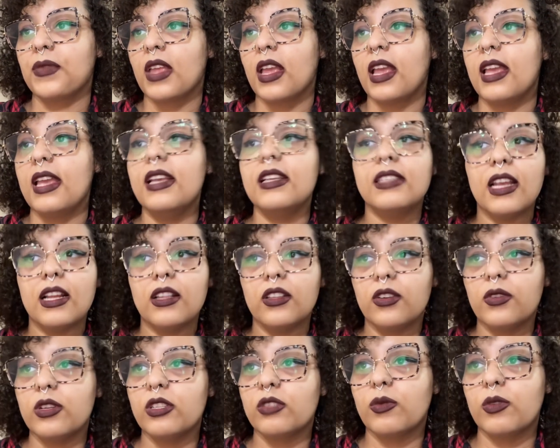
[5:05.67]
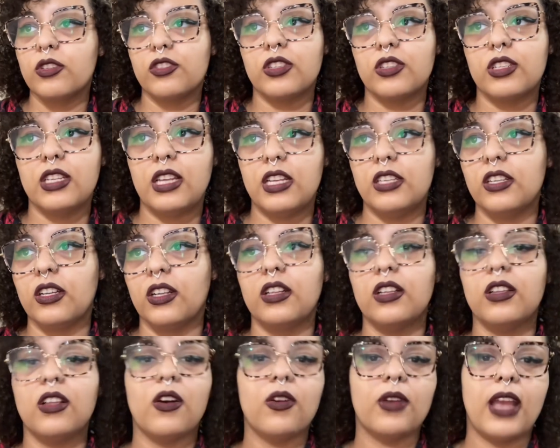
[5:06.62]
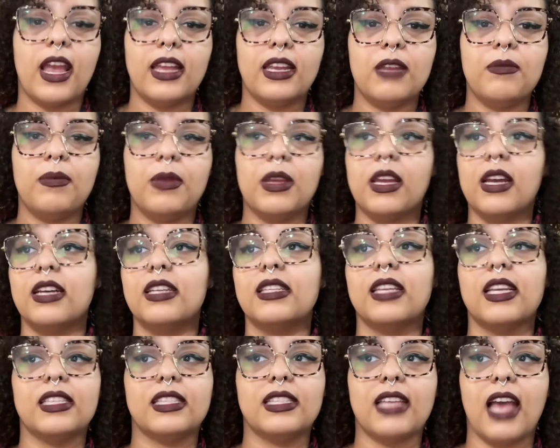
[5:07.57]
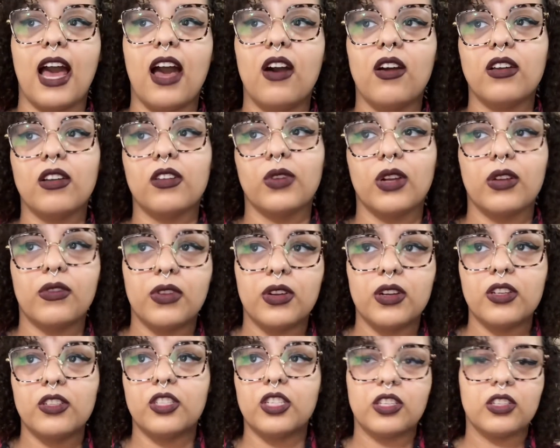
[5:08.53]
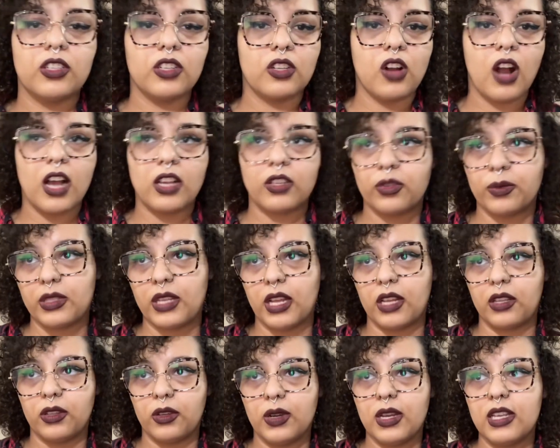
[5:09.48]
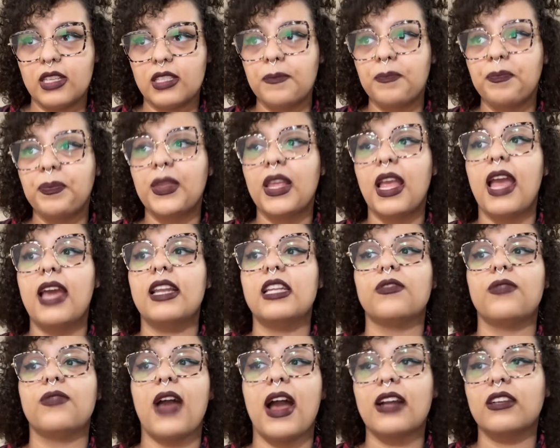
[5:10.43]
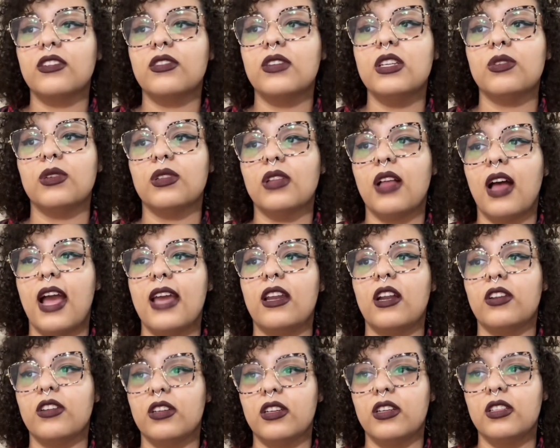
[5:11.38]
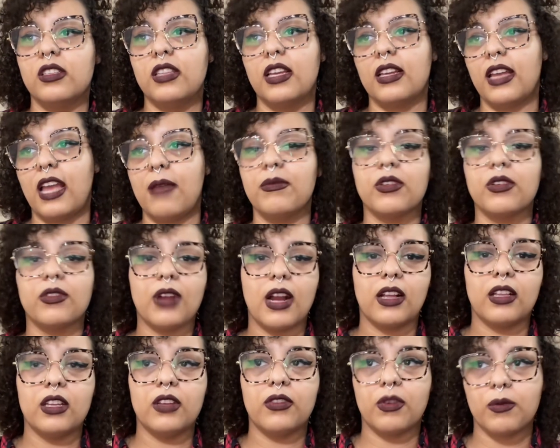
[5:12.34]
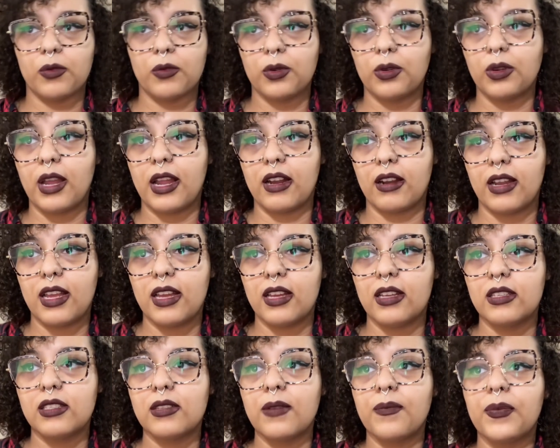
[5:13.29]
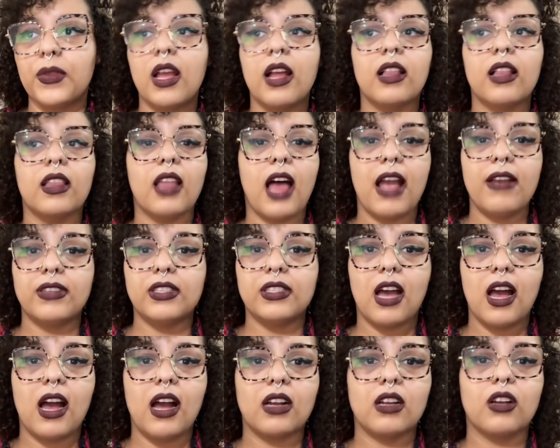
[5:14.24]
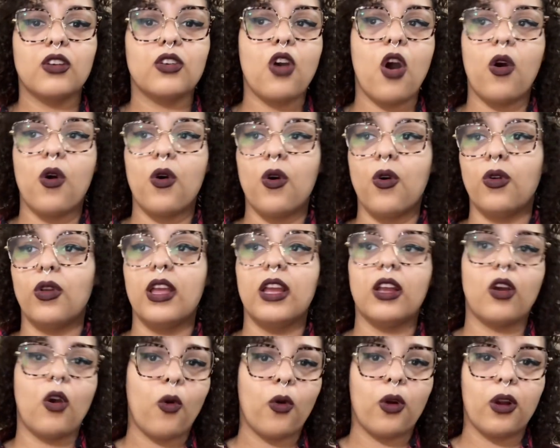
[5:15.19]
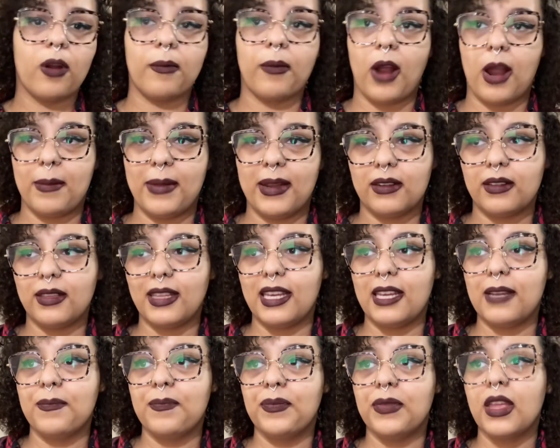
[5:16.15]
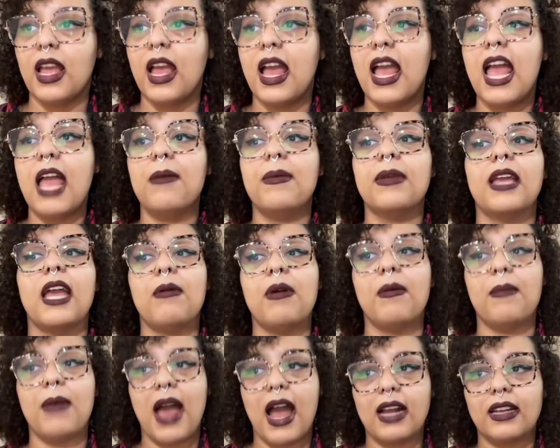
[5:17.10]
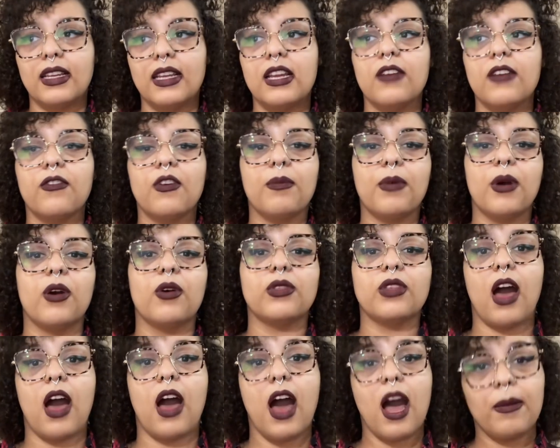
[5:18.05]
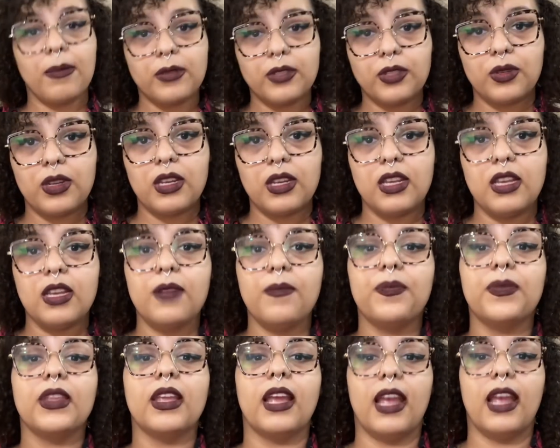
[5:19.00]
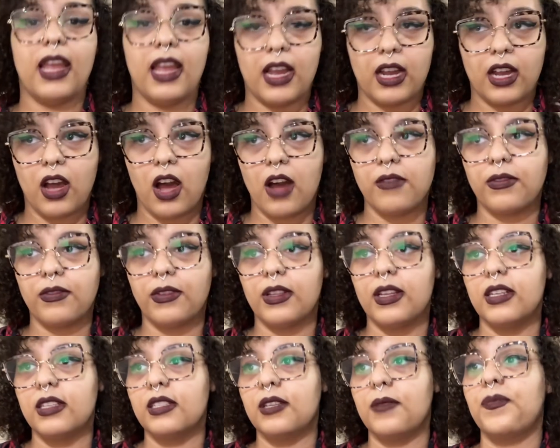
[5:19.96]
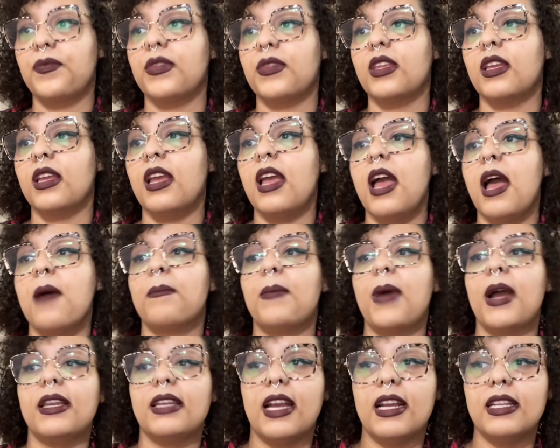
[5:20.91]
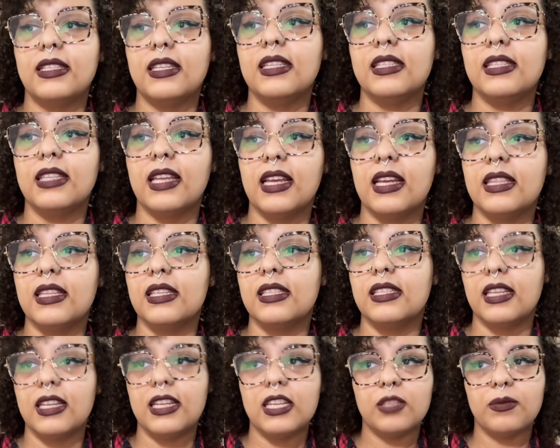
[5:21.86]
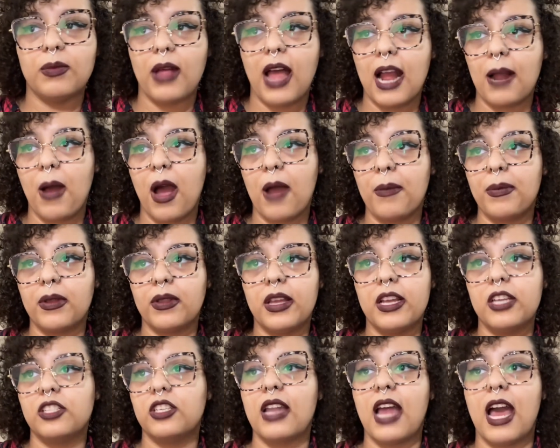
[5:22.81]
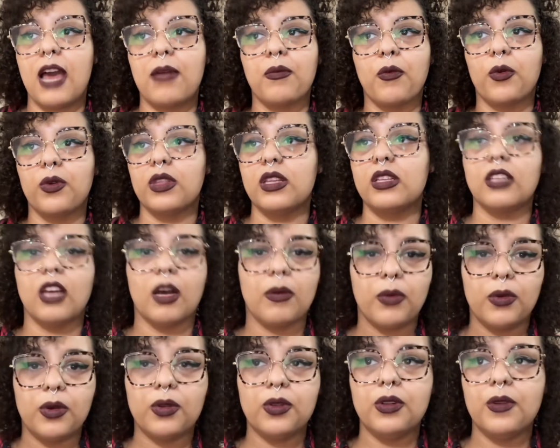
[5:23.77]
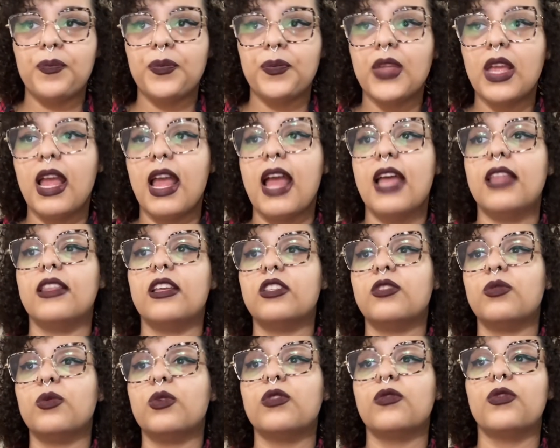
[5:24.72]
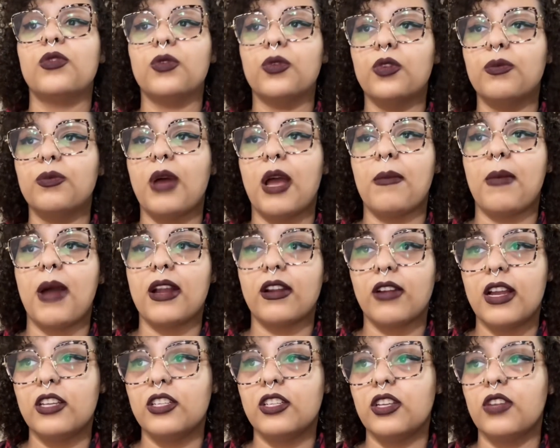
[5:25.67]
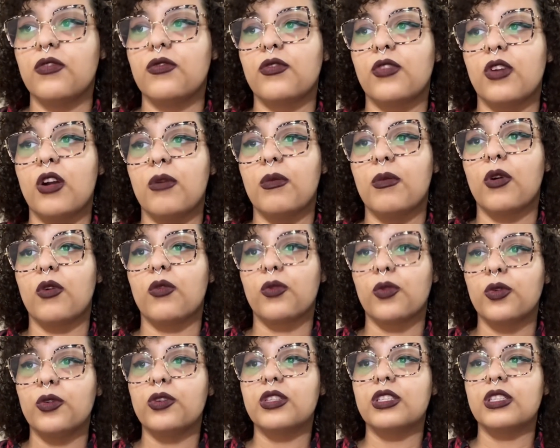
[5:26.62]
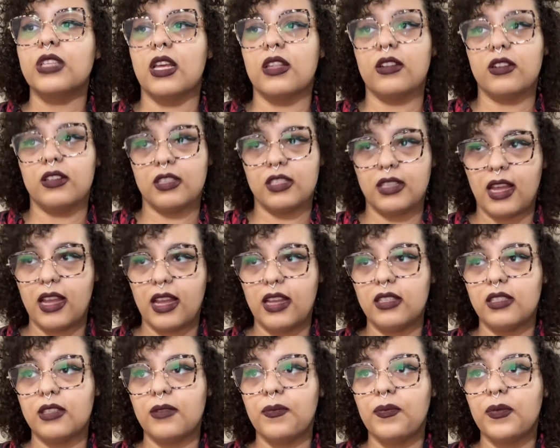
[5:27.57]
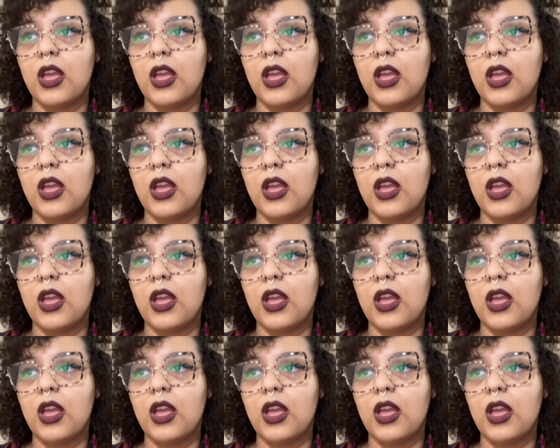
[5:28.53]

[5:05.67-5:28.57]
East St. Louis was strategically located because it sat on a river just across from St. Louis, and its factories relied on goods that came directly from rural areas, livestock, coal, and corn primarily. It became a magnet for both opportunity and conflict. By 1910, the city's black population had more than doubled, and this was fueled by migration from rural southern states.